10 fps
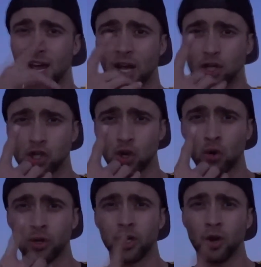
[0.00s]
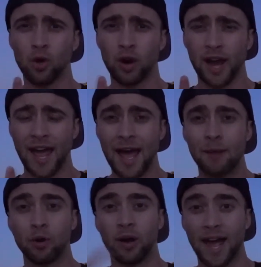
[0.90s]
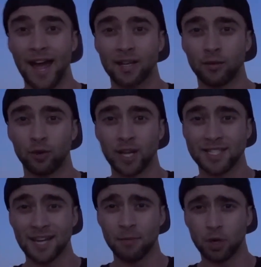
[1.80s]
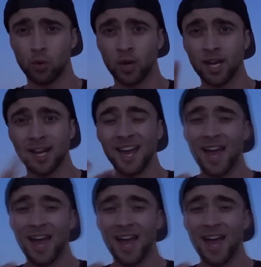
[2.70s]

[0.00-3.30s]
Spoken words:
a shoulder or an ab or an active rest day in between.